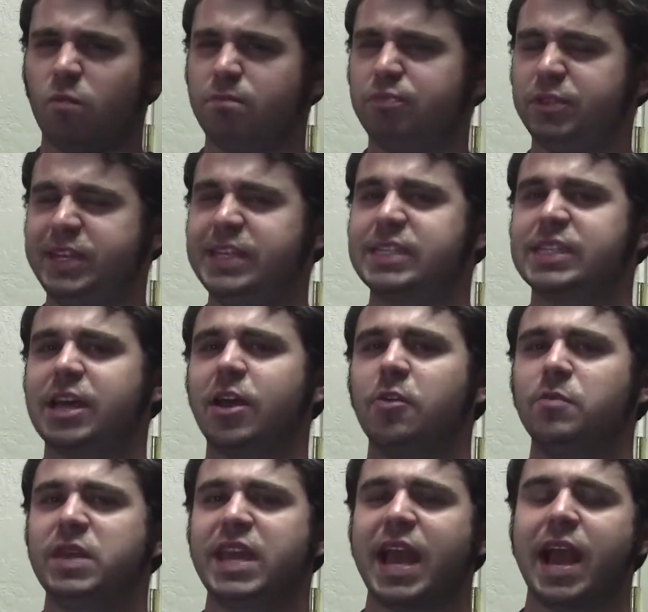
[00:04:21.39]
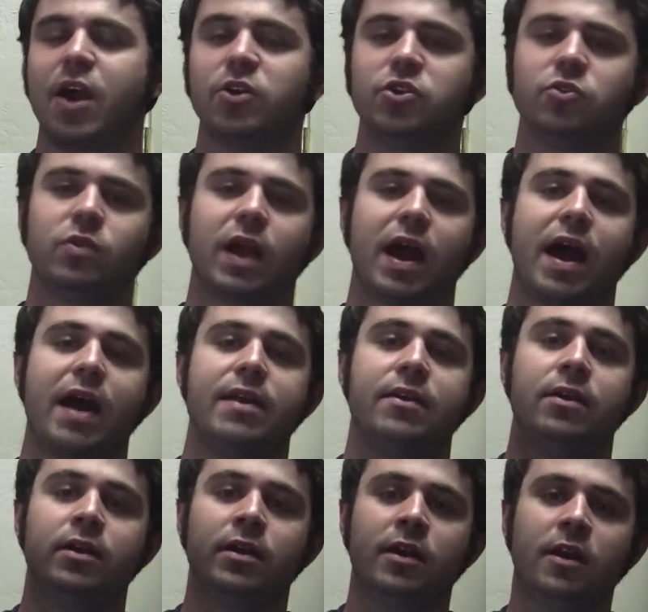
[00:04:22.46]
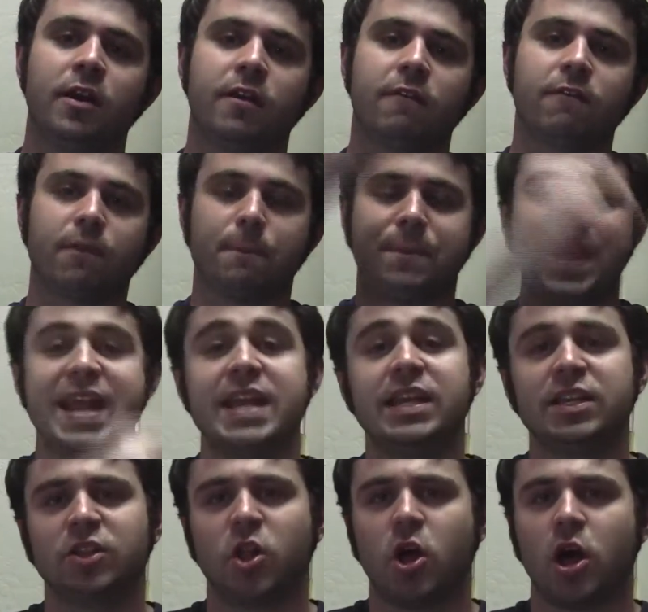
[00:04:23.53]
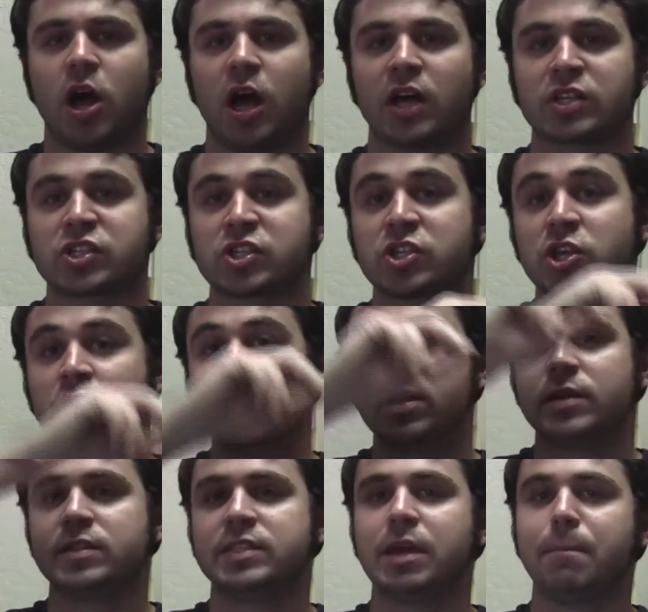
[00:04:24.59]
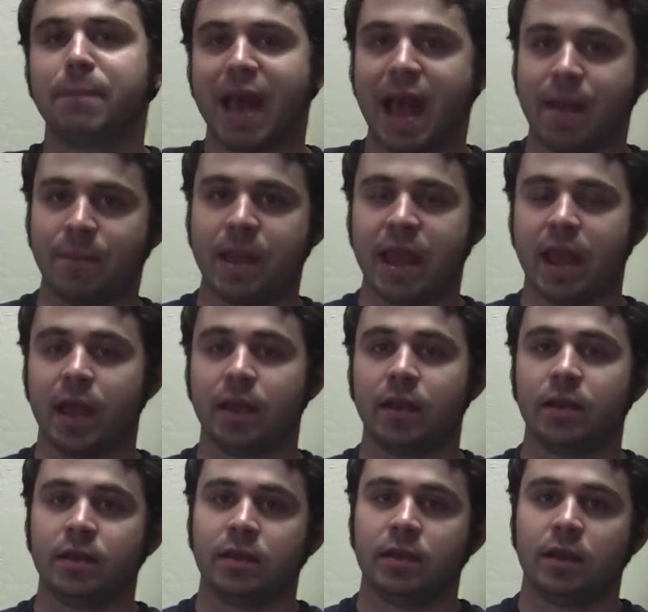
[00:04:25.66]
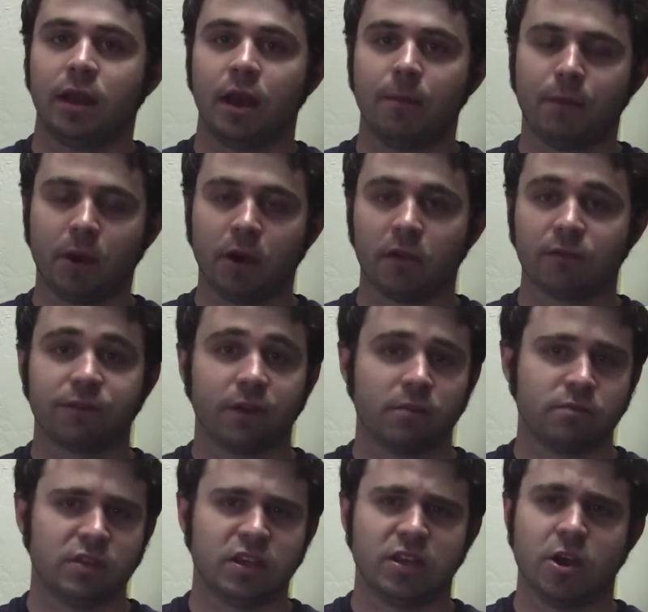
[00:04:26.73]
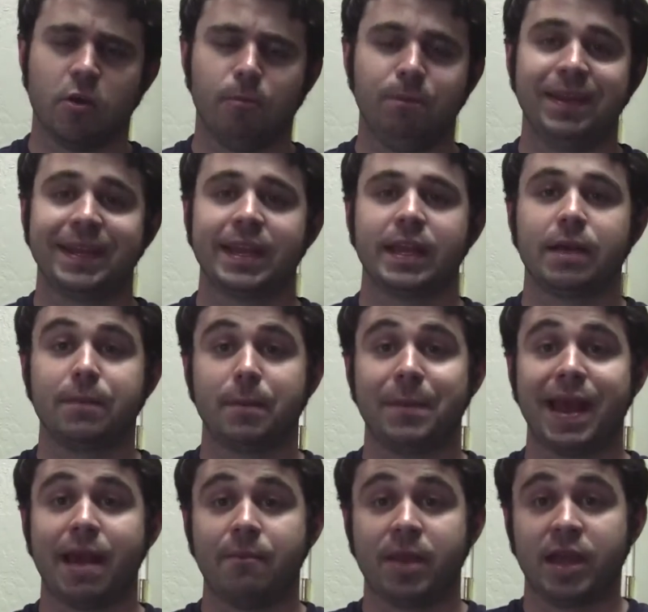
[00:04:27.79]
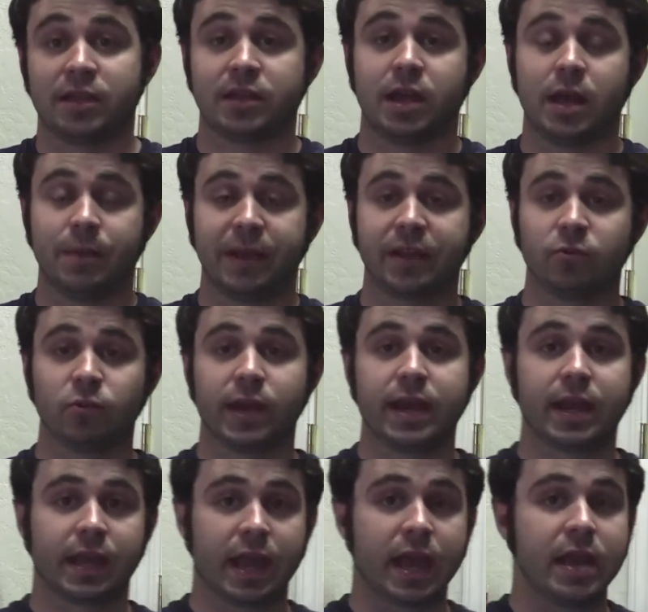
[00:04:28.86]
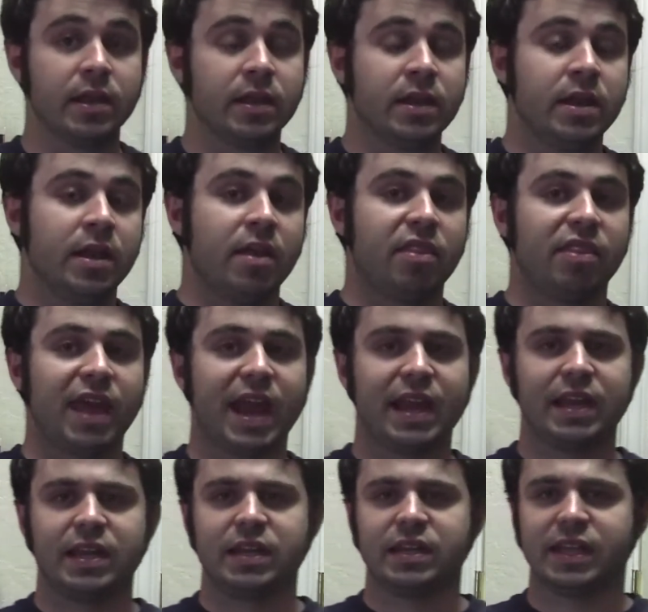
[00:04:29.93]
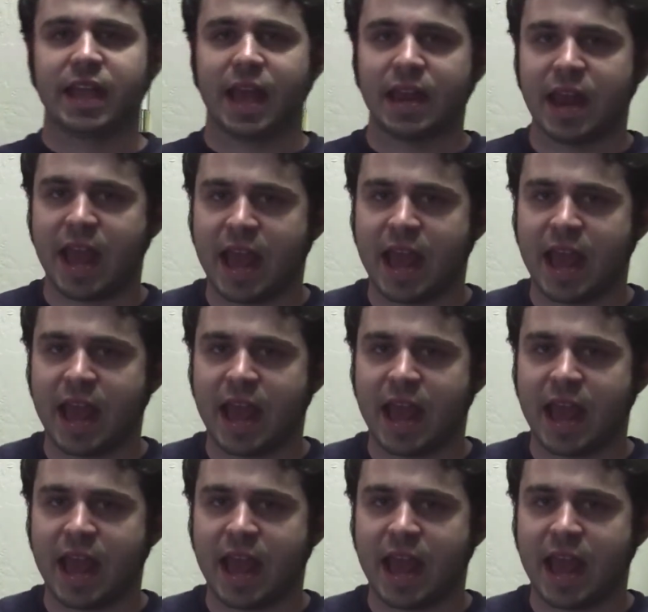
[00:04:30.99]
Please tell me how you got from pain and loss to Batman, apart from, you know, picking up a Batman comic and reading it. That I didn't get.